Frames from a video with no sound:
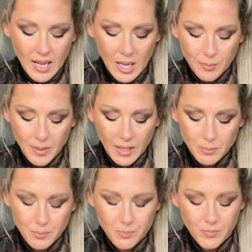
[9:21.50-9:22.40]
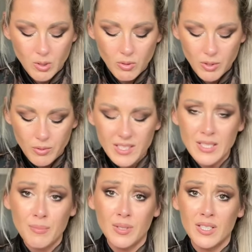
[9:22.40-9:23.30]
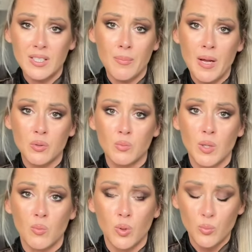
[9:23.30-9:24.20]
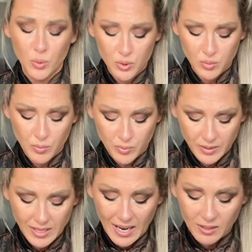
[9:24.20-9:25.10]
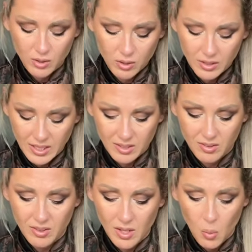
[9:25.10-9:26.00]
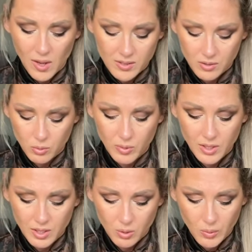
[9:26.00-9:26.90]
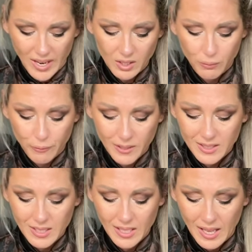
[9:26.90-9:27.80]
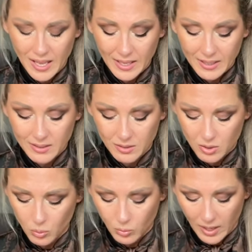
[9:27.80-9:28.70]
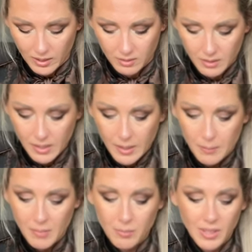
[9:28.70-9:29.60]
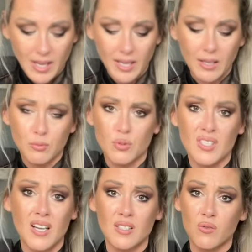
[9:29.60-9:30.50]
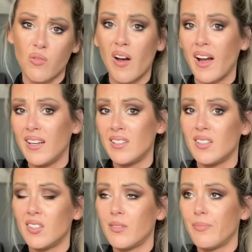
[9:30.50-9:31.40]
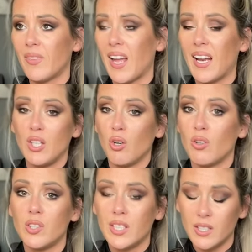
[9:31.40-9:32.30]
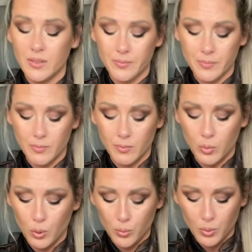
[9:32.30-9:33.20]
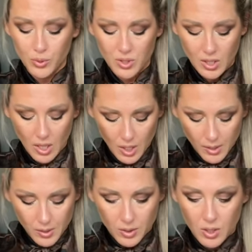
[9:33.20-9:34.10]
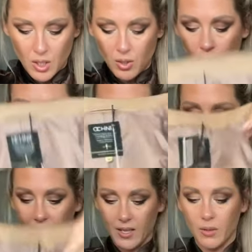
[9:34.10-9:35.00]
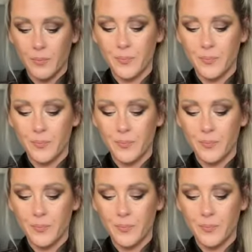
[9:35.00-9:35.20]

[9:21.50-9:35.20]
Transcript: I regret a bit about my blue boots from Fernando, that they wasn't really great fit, and well, maybe I have to just find any other blue boots. So okay,